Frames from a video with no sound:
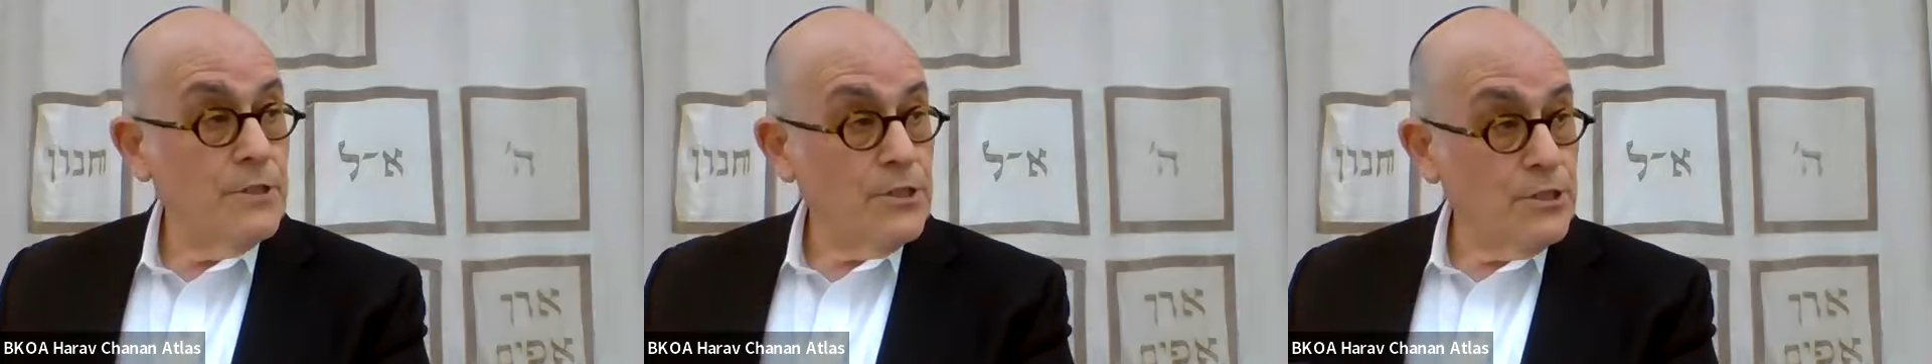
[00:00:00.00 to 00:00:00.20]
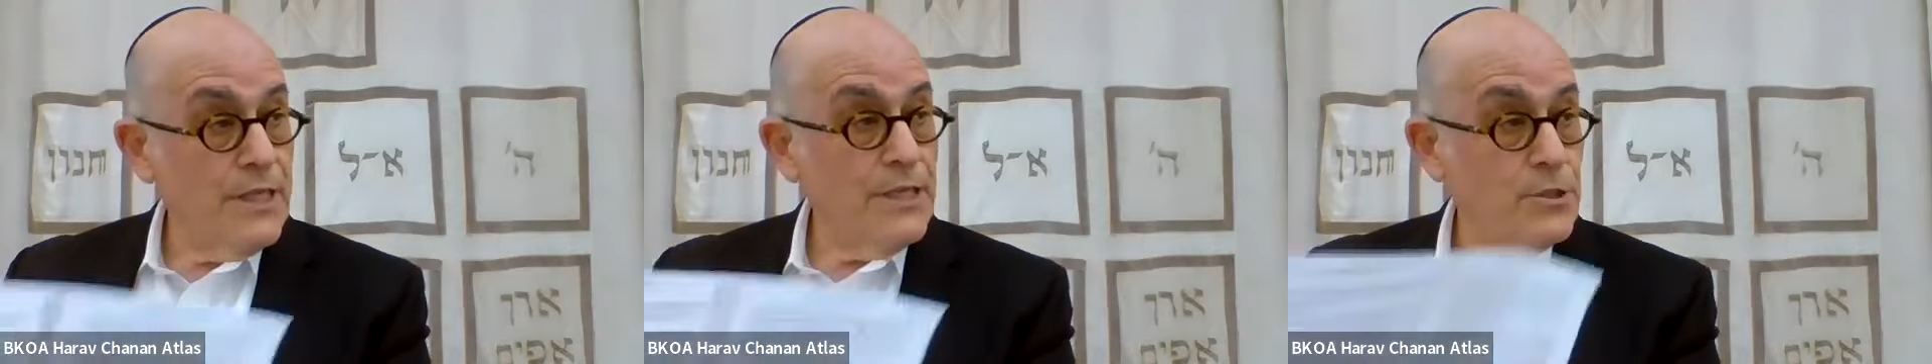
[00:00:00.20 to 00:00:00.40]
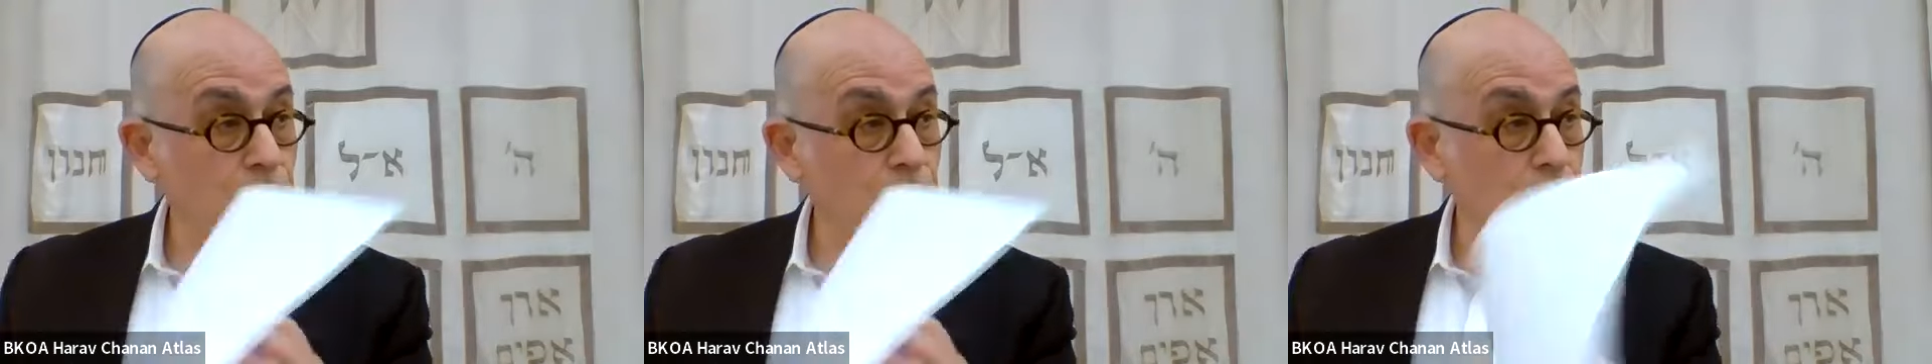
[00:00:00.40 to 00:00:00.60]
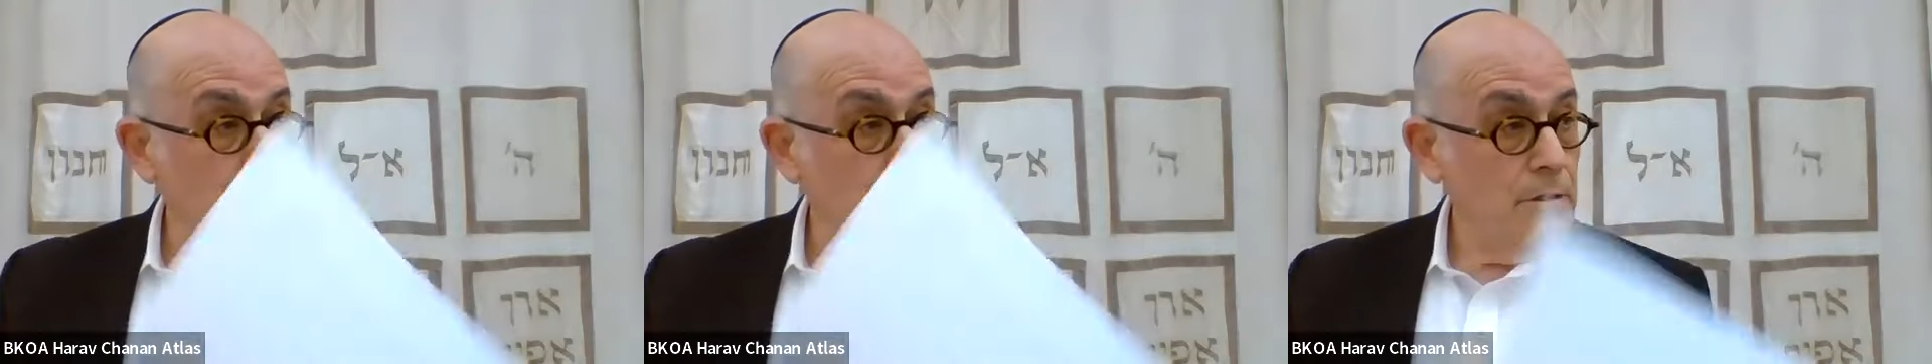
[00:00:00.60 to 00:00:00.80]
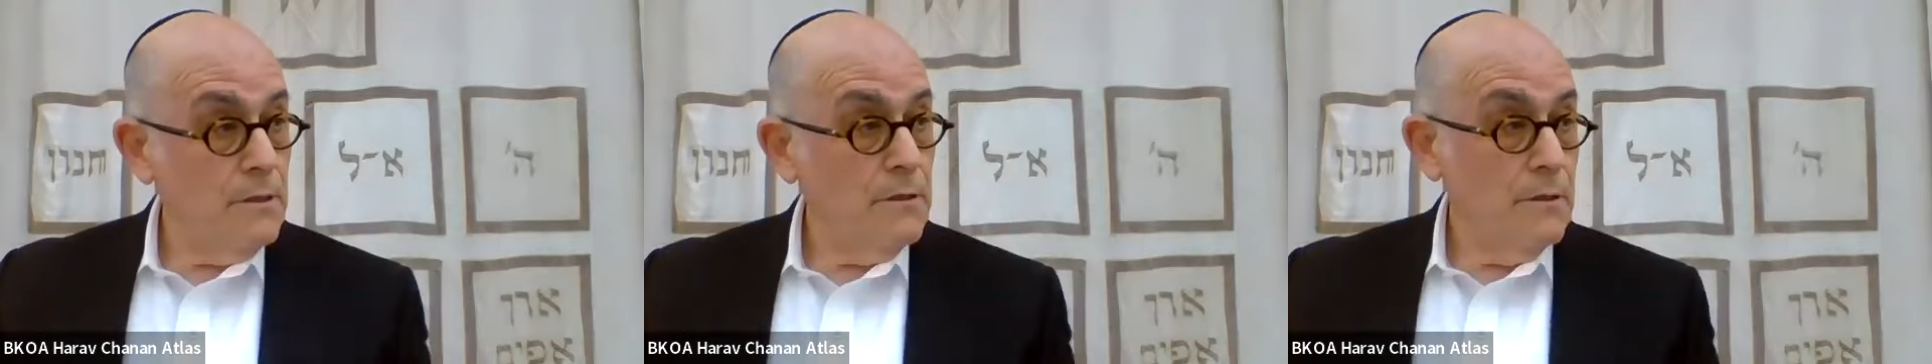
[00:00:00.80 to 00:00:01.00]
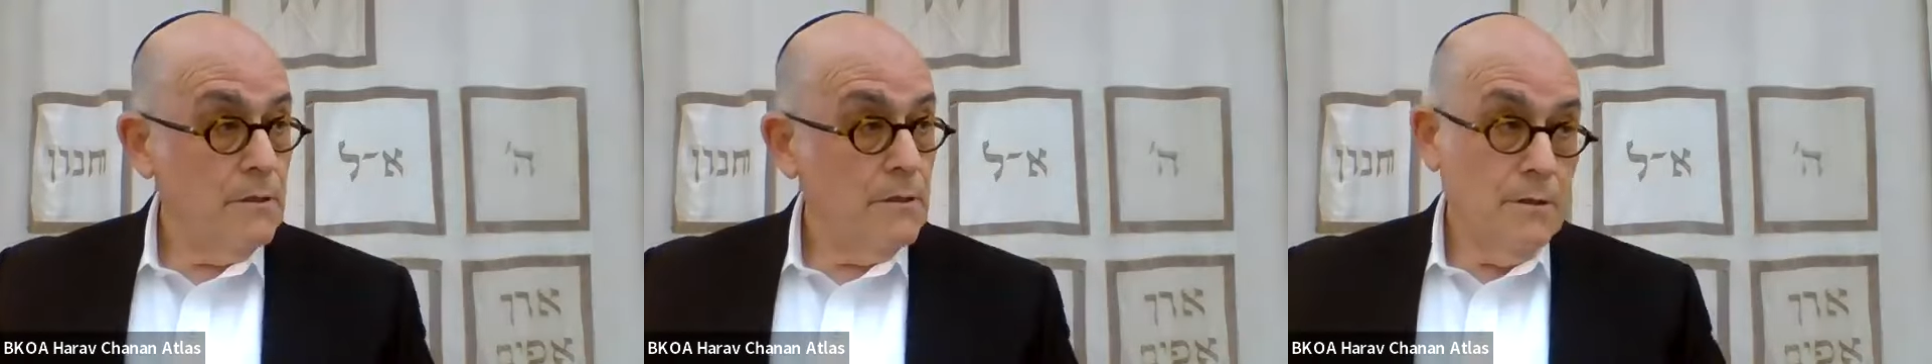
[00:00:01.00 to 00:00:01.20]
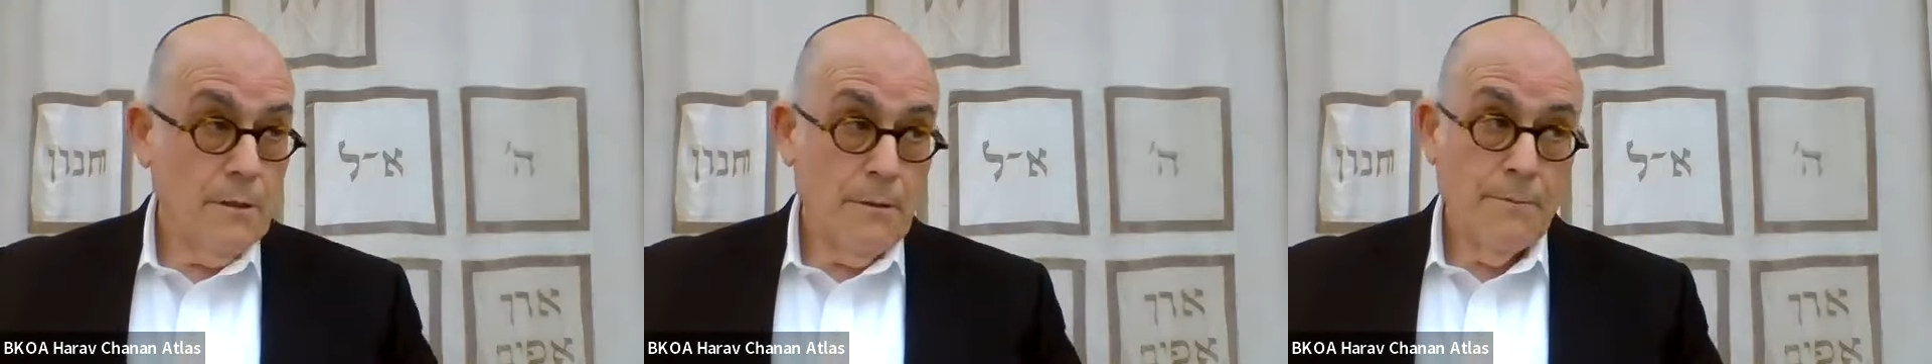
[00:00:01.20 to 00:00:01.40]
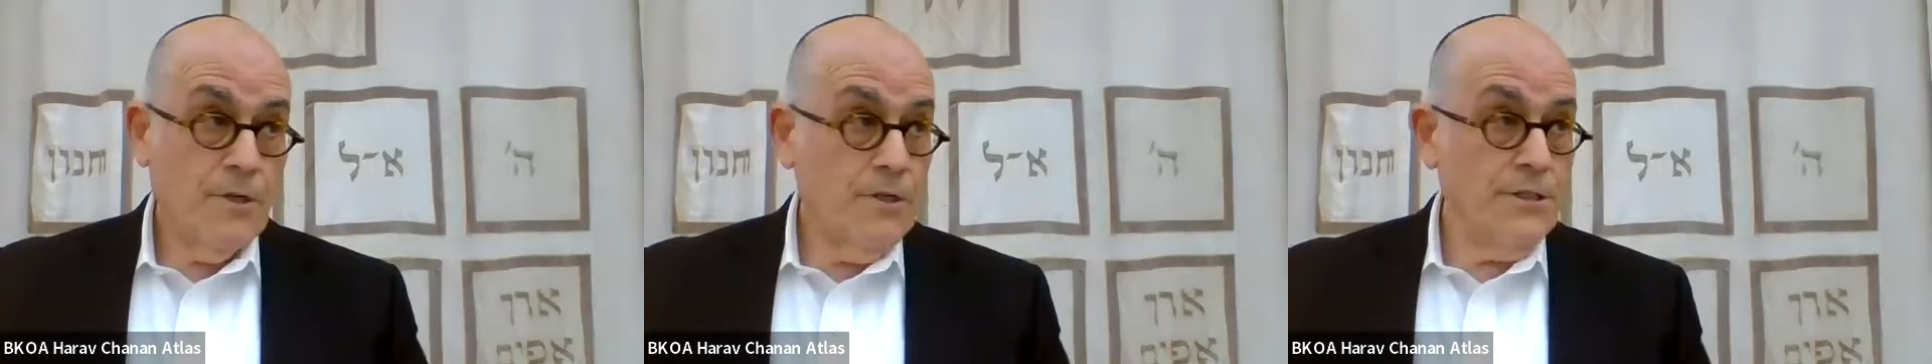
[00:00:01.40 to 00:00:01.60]
which they should,
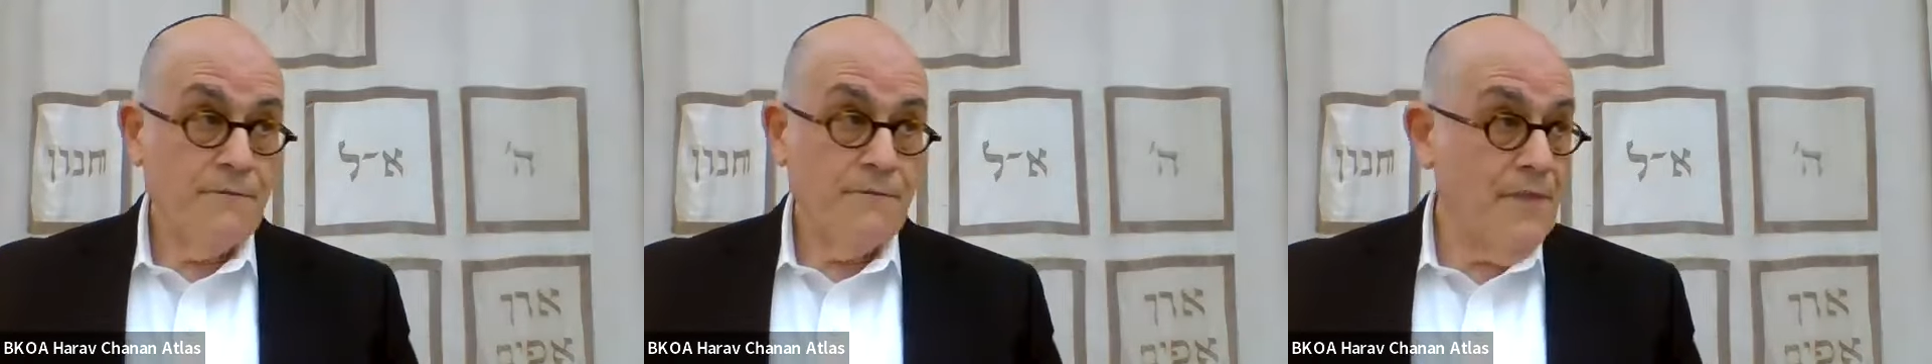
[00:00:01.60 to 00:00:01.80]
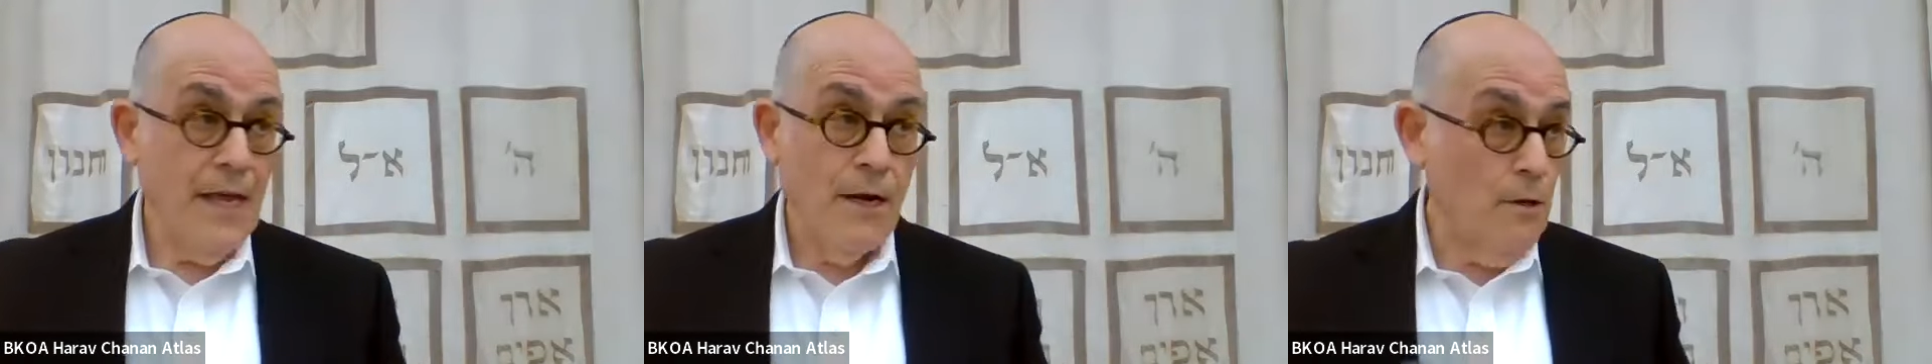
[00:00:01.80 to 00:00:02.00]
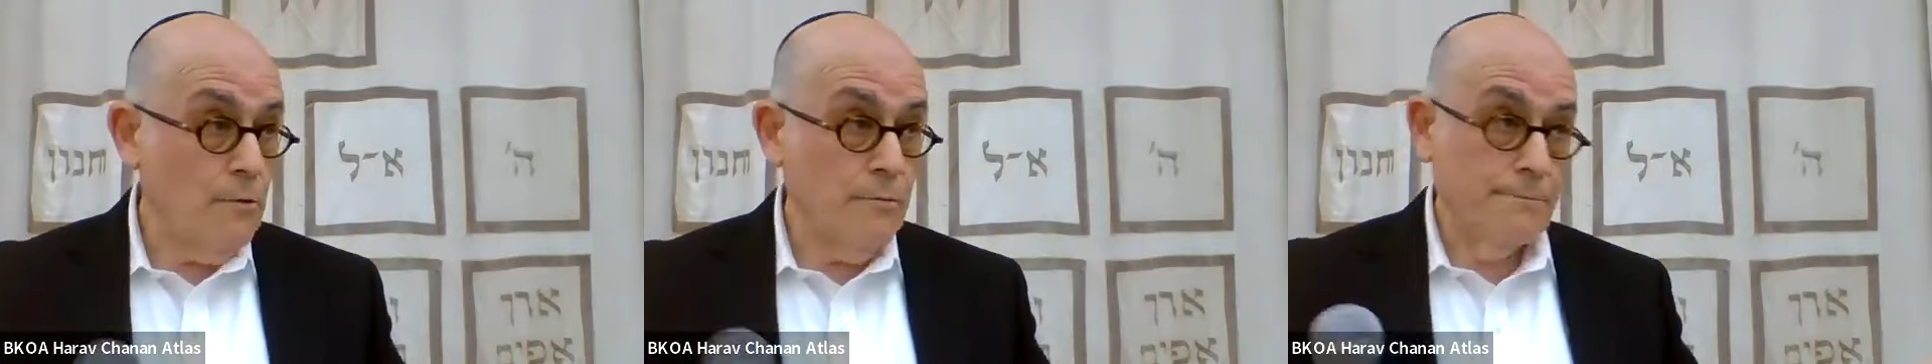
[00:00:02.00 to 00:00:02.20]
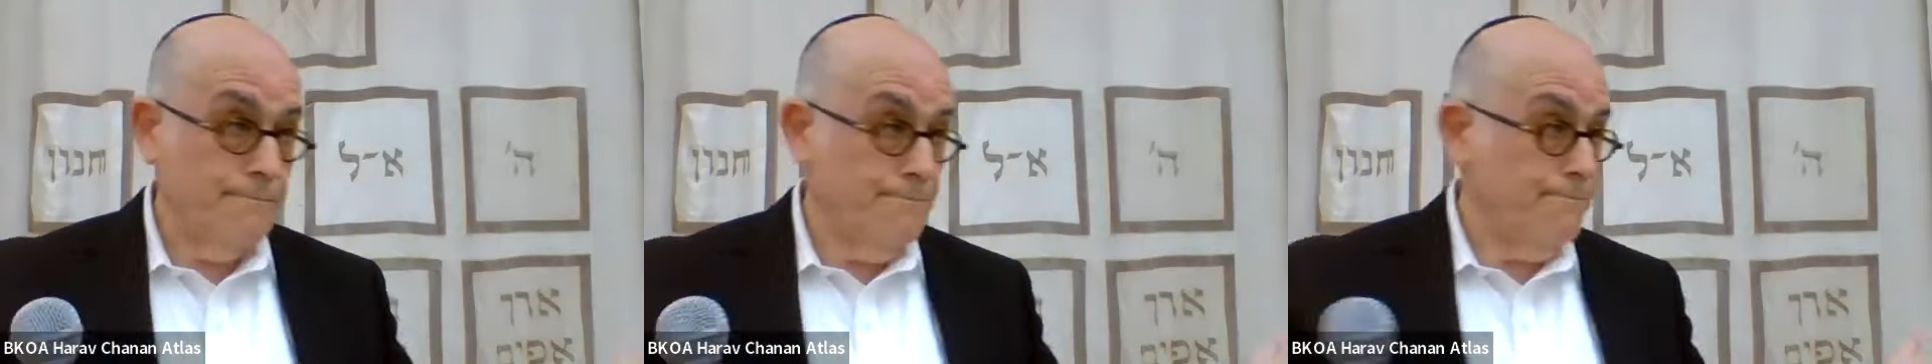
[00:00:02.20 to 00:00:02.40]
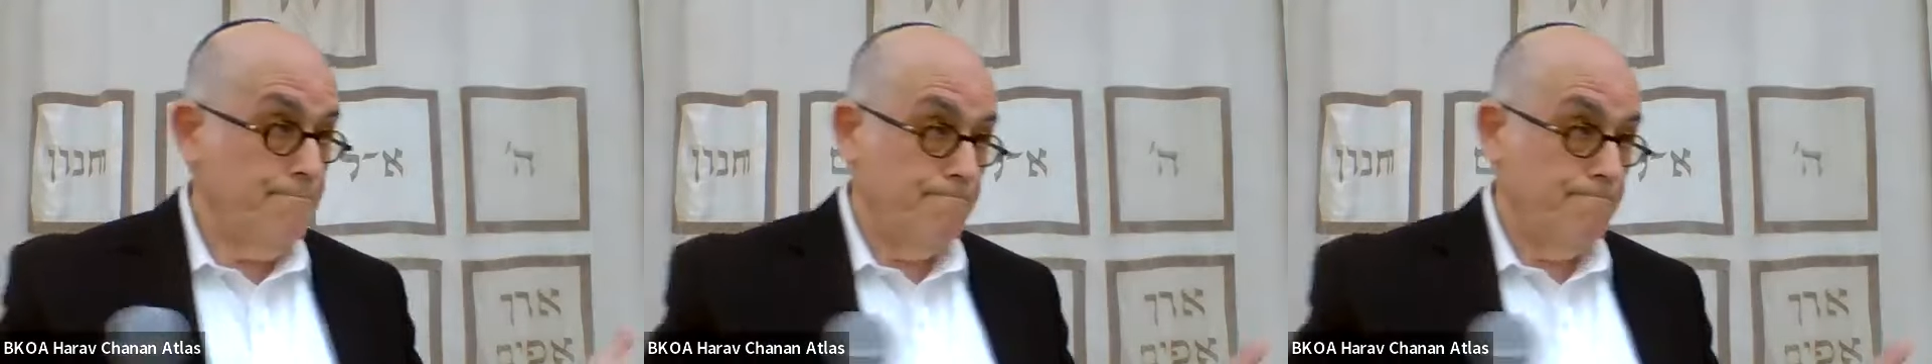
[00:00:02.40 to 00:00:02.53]
because if they don't,